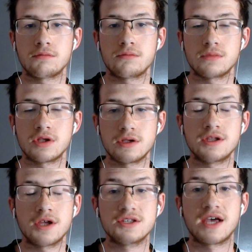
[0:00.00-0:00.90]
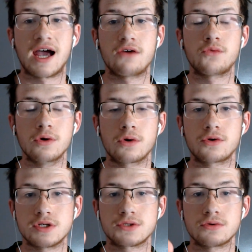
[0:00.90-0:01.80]
it does have real
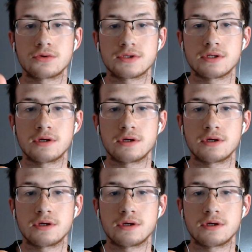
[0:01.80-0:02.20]
crystals